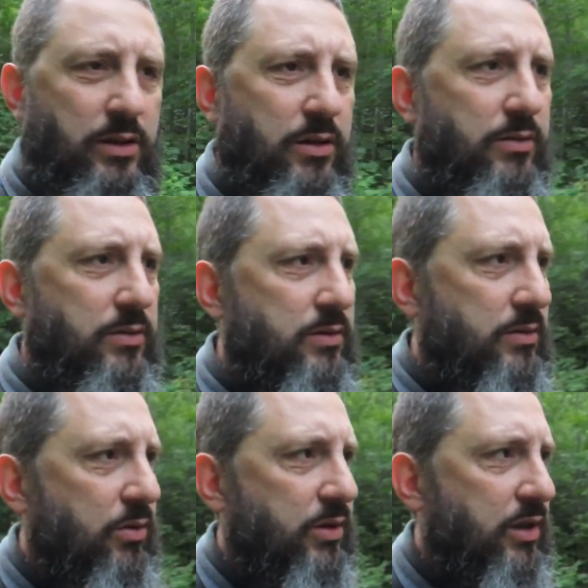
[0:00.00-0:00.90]
You know,
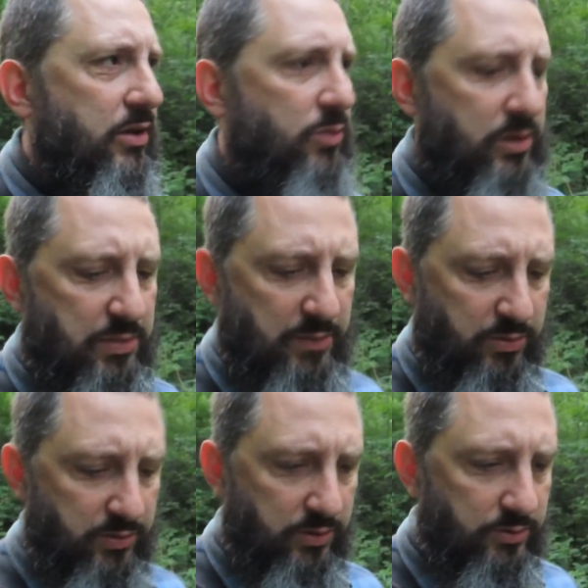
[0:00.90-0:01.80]
or the other one that
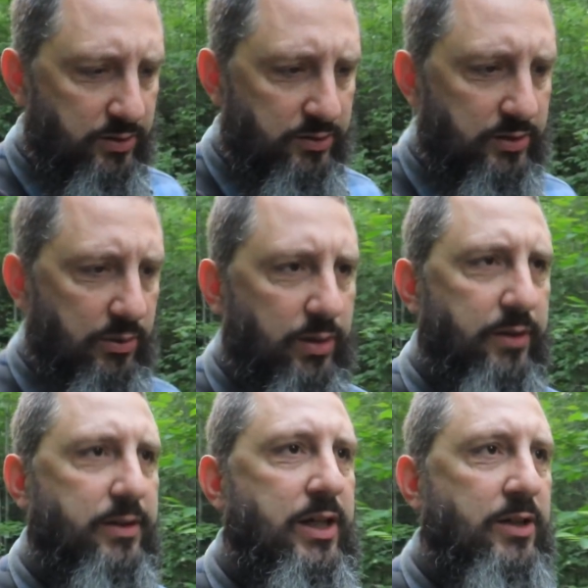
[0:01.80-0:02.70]
people do is they'll say,
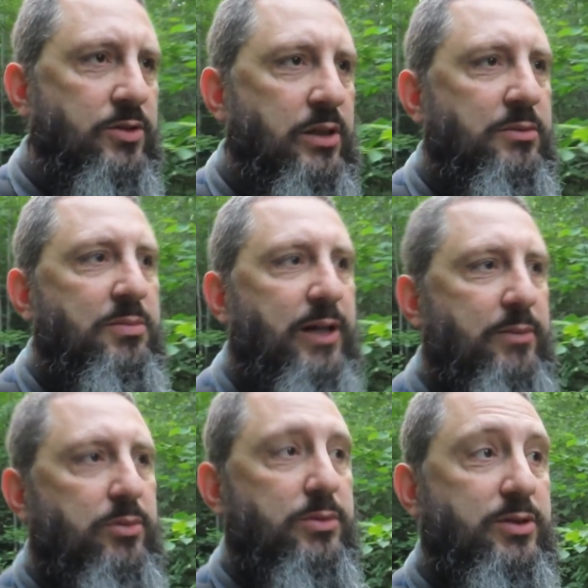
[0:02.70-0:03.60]
well, the King James
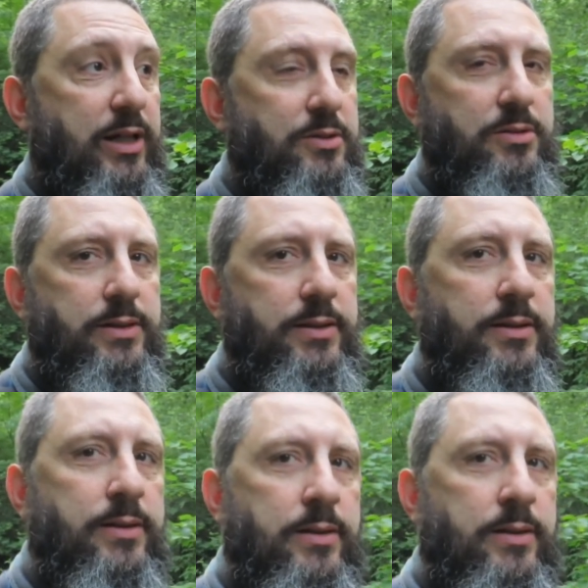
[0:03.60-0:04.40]
Bible was actually,